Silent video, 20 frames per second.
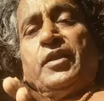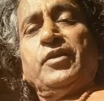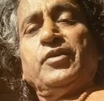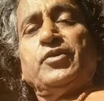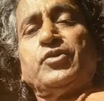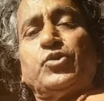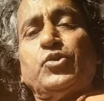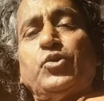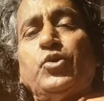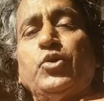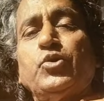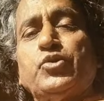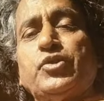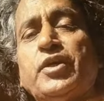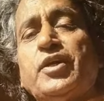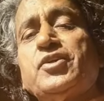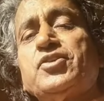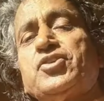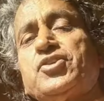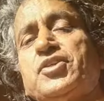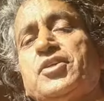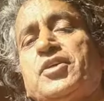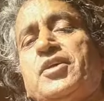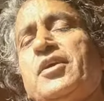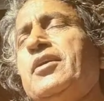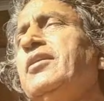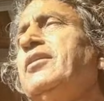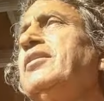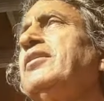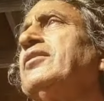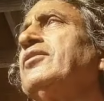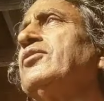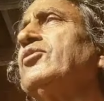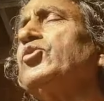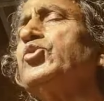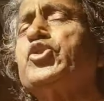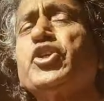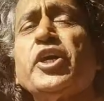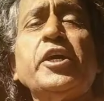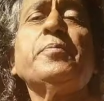So this
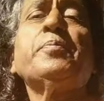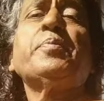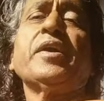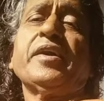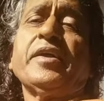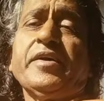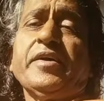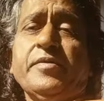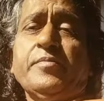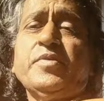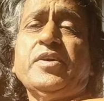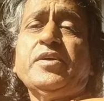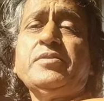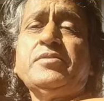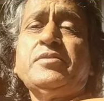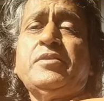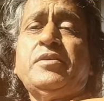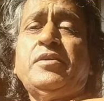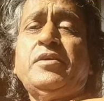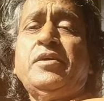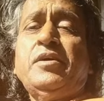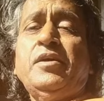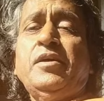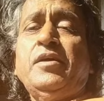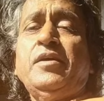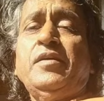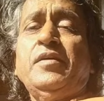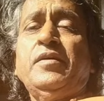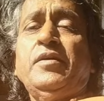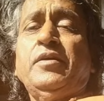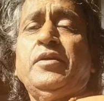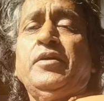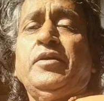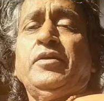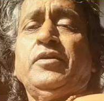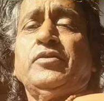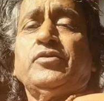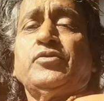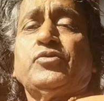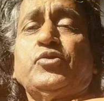Ujjayi Pranayama,
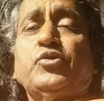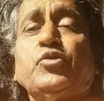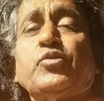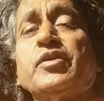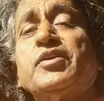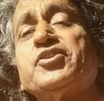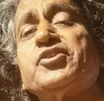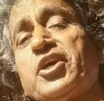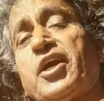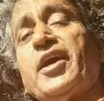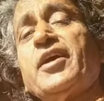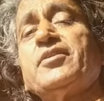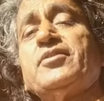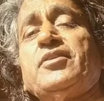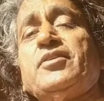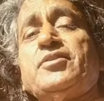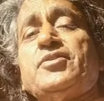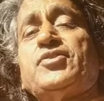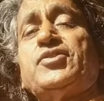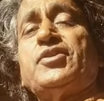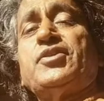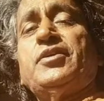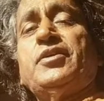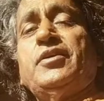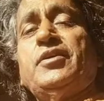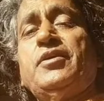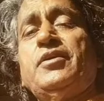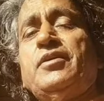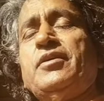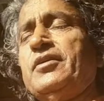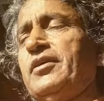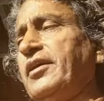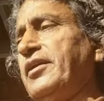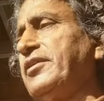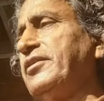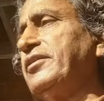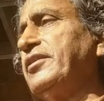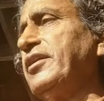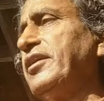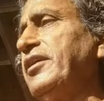so you can try this,
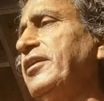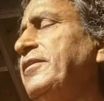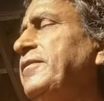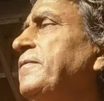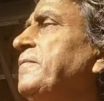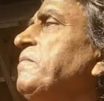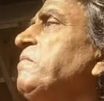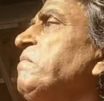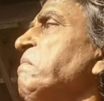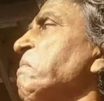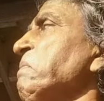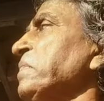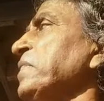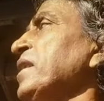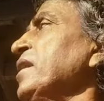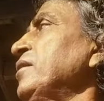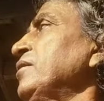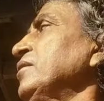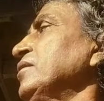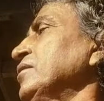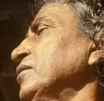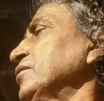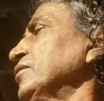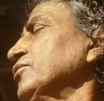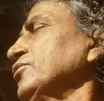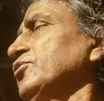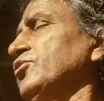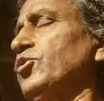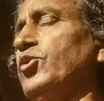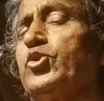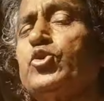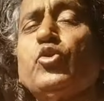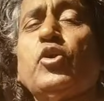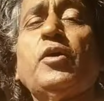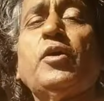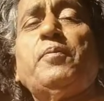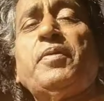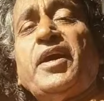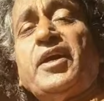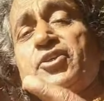and those who
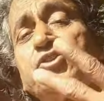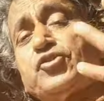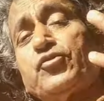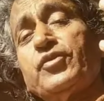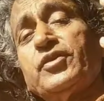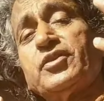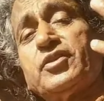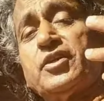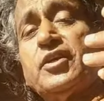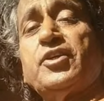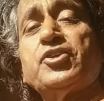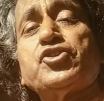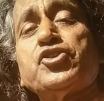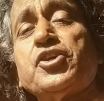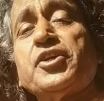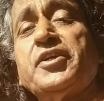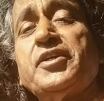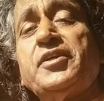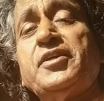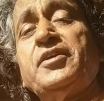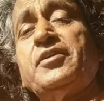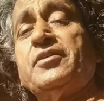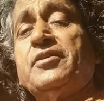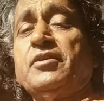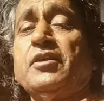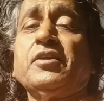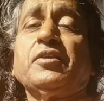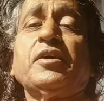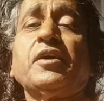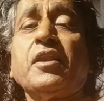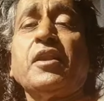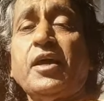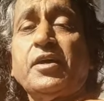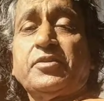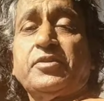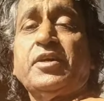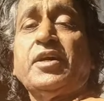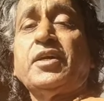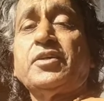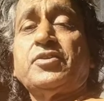are blessed with Khechari, nothing
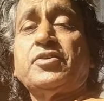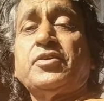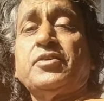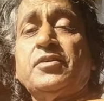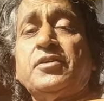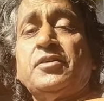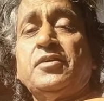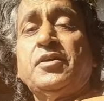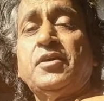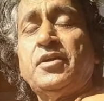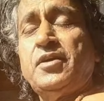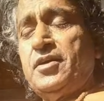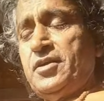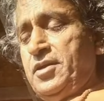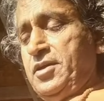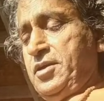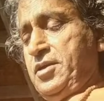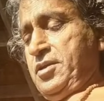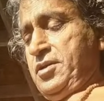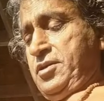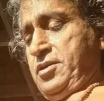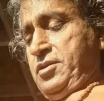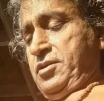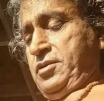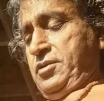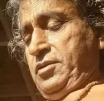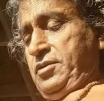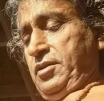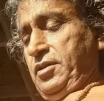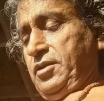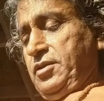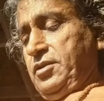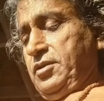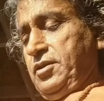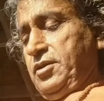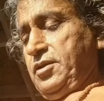like that, and